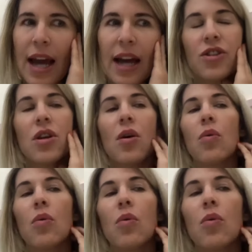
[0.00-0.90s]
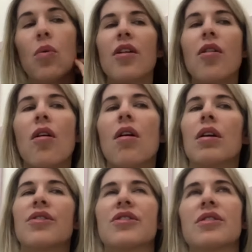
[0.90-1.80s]
so there are
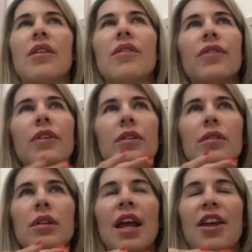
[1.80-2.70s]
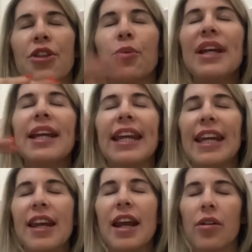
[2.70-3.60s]
three
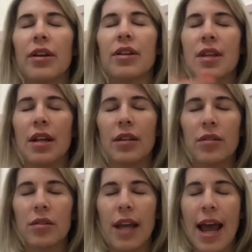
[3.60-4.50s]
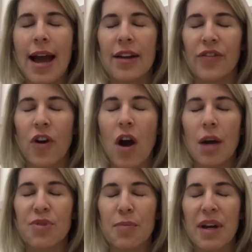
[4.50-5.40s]
key areas that I look at for
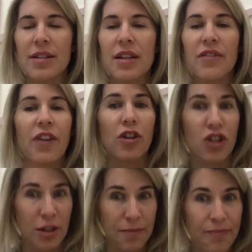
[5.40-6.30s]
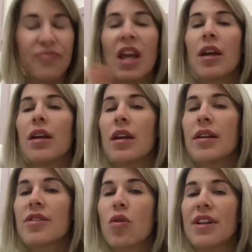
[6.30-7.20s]
optimizing function. It
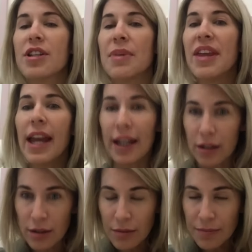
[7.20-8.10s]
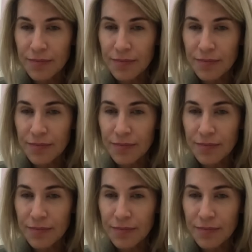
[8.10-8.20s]
is going to be the ankle,